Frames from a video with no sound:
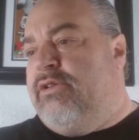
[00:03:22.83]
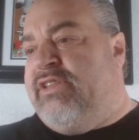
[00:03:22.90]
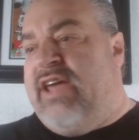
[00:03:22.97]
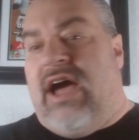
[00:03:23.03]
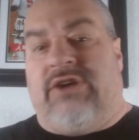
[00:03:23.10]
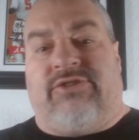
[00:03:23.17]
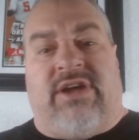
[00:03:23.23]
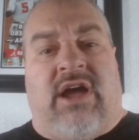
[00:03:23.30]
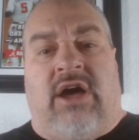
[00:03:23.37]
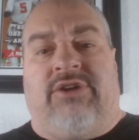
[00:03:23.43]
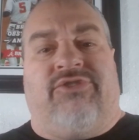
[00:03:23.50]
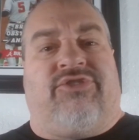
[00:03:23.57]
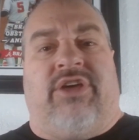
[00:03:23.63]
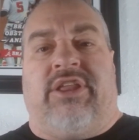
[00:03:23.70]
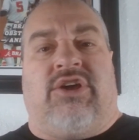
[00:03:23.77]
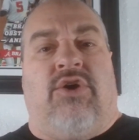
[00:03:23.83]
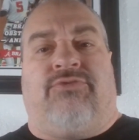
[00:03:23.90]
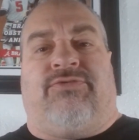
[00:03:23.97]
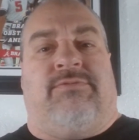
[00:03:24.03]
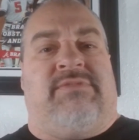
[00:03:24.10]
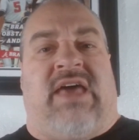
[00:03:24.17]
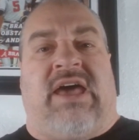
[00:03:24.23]
DeAndre Hunter is going to go
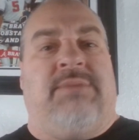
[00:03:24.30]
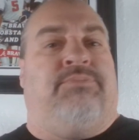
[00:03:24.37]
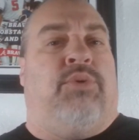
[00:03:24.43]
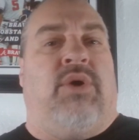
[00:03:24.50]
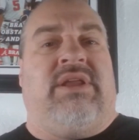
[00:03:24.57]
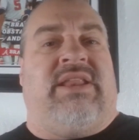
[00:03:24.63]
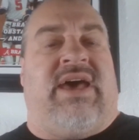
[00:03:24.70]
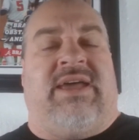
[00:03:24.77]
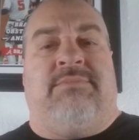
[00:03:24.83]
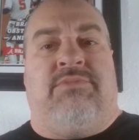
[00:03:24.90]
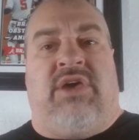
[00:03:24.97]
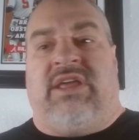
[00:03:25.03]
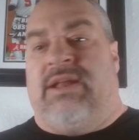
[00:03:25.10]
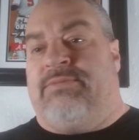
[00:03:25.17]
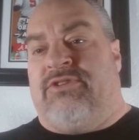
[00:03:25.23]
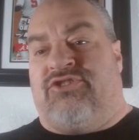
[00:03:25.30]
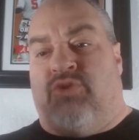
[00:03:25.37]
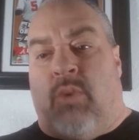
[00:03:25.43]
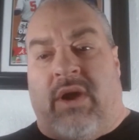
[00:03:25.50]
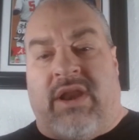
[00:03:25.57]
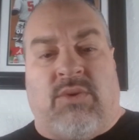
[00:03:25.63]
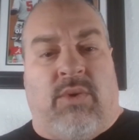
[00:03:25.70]
from $9.9 million up to
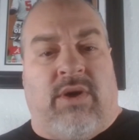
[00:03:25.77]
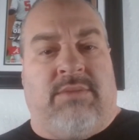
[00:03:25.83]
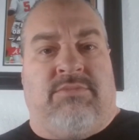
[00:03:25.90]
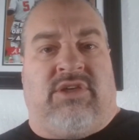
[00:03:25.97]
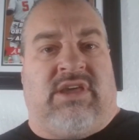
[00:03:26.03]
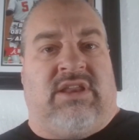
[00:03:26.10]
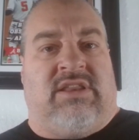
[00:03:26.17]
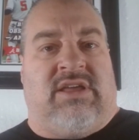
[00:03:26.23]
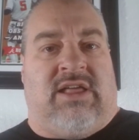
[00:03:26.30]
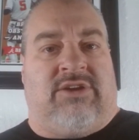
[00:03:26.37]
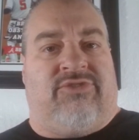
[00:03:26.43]
$21 million.